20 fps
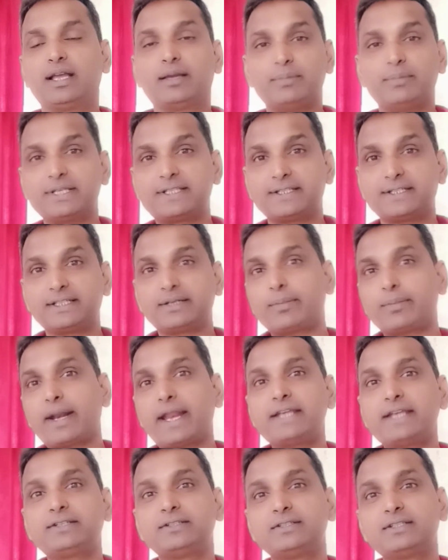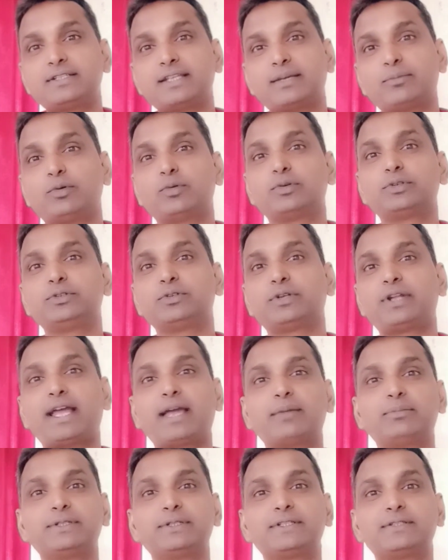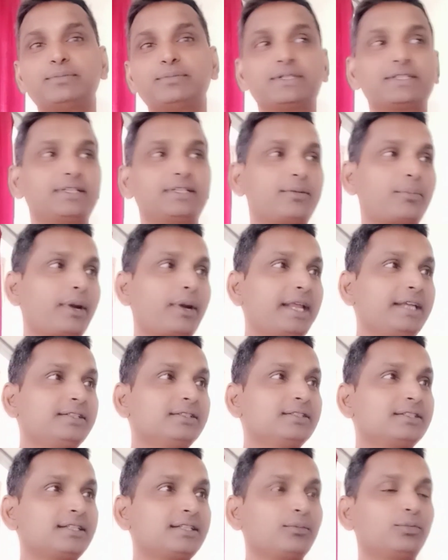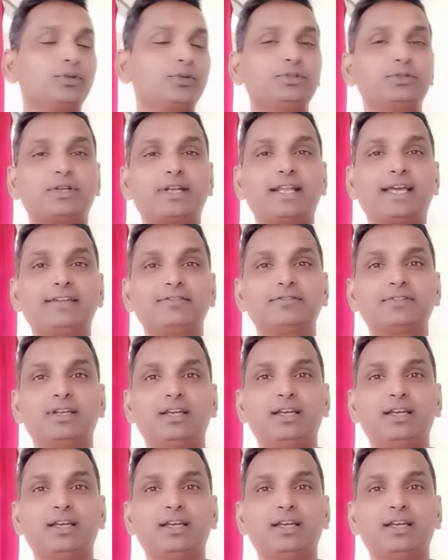misinterpretations about your habits, misinterpretations about your life.